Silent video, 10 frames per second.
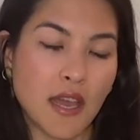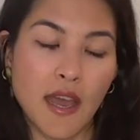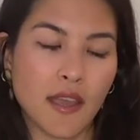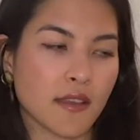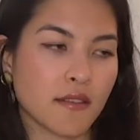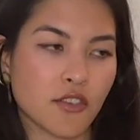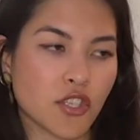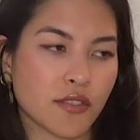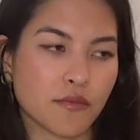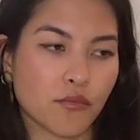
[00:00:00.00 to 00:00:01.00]
I
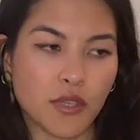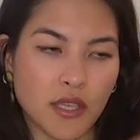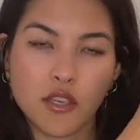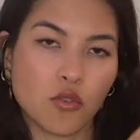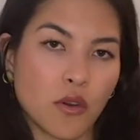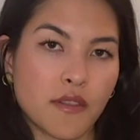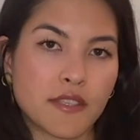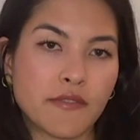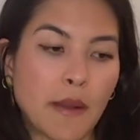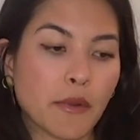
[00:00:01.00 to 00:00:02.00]
just really adore this
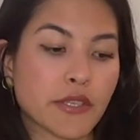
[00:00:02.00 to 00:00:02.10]
fabric.